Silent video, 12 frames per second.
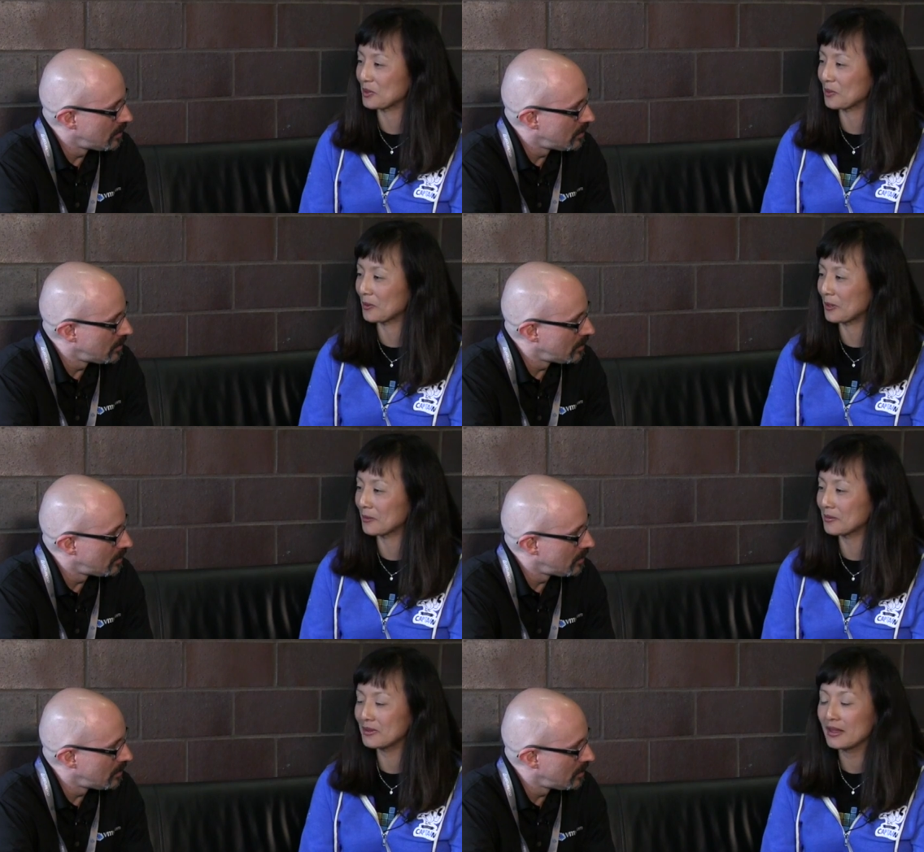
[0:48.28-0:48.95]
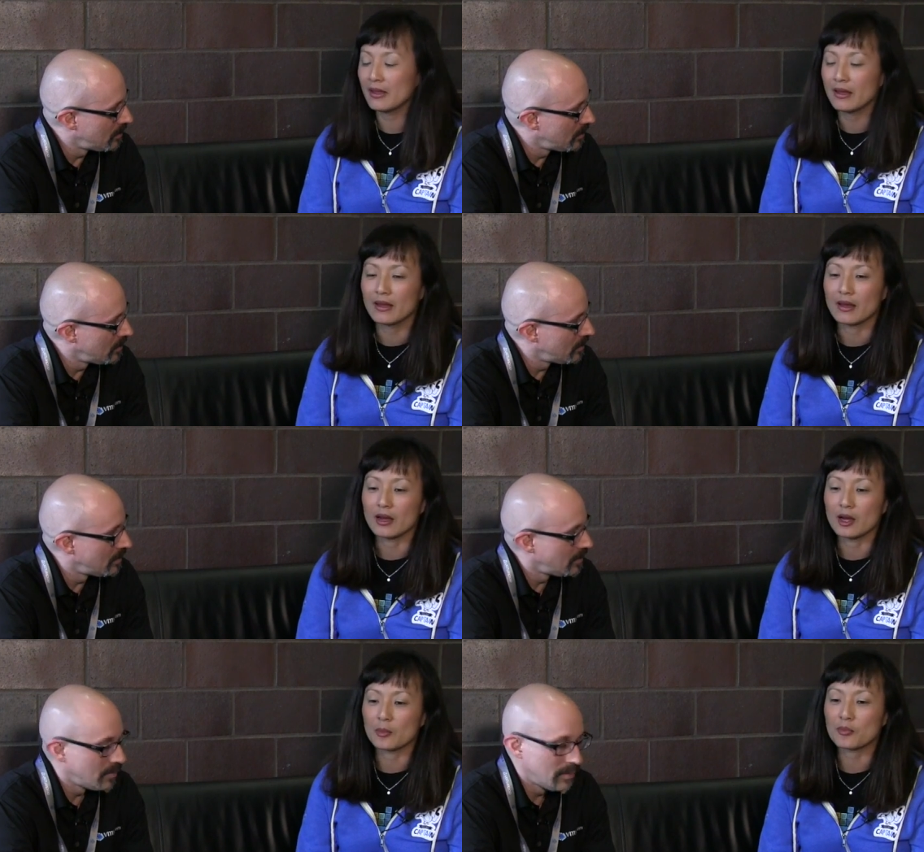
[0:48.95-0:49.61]
Speaker 1: been around.
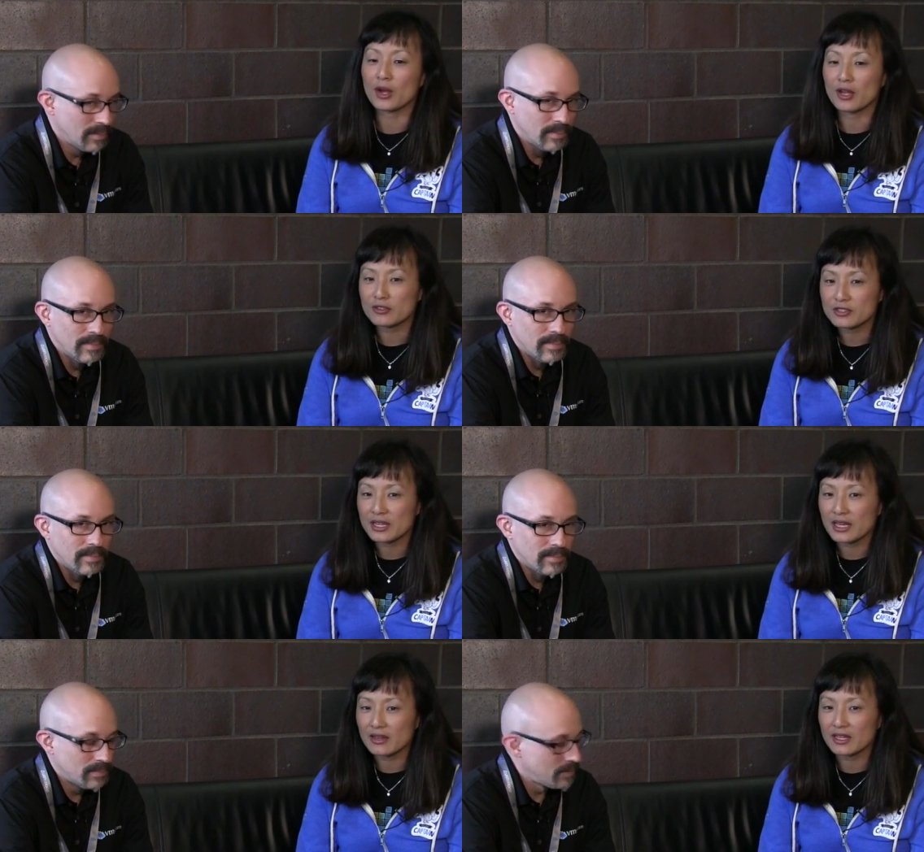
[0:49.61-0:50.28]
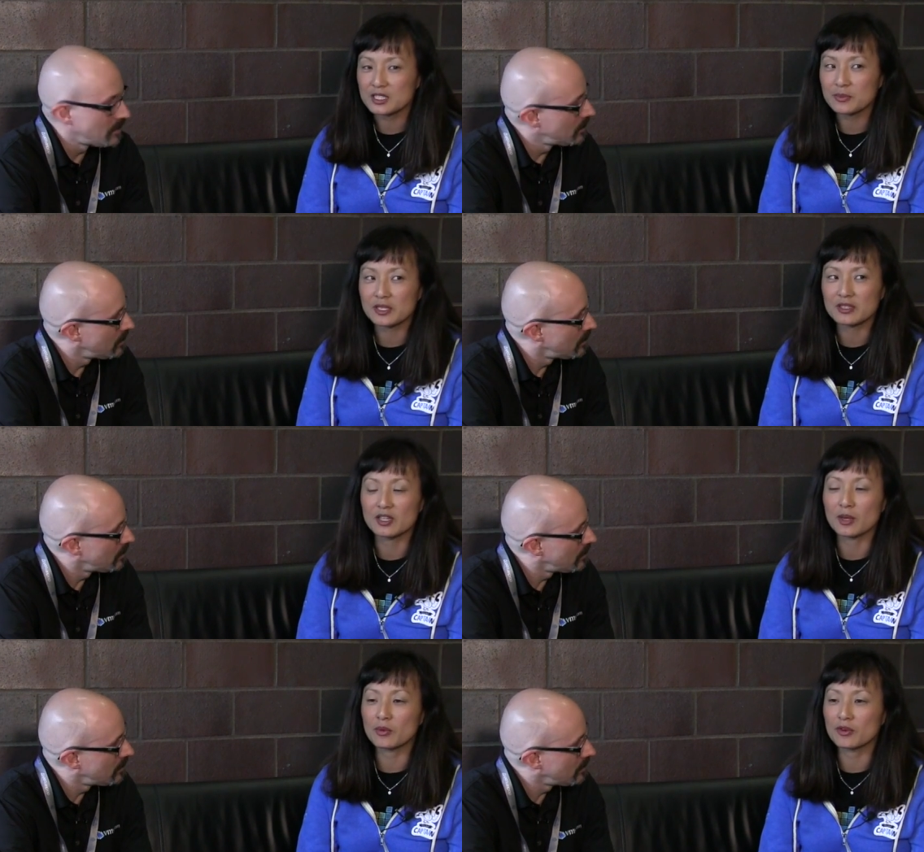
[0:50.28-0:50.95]
Um, prior to that, I
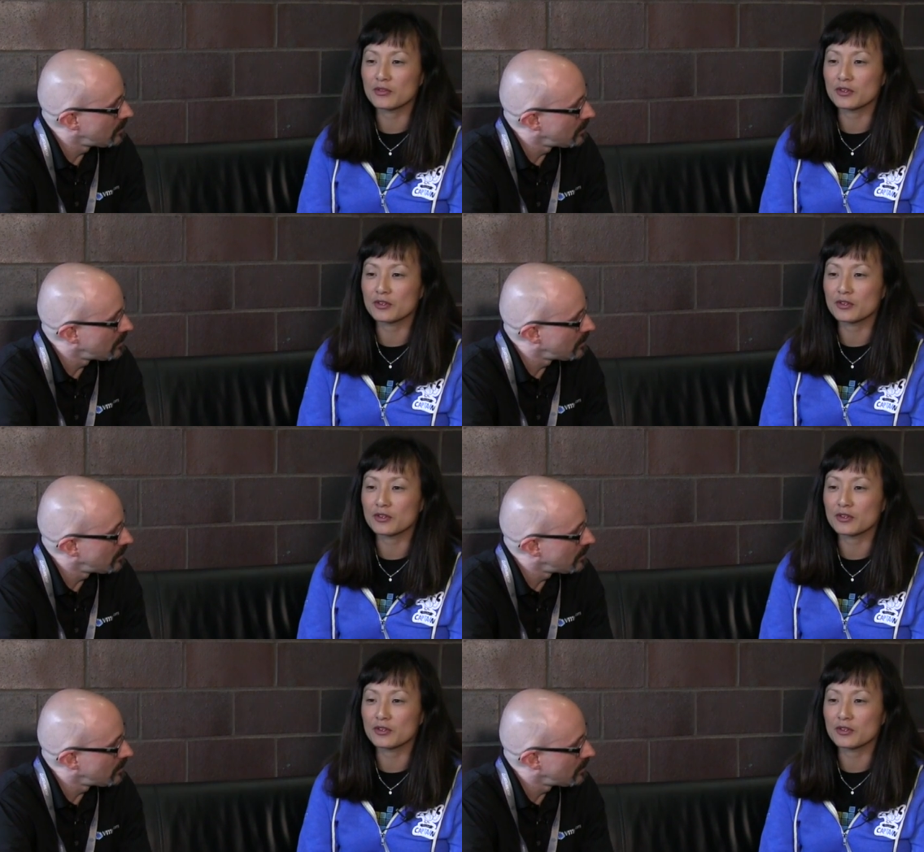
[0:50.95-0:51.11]
spent a number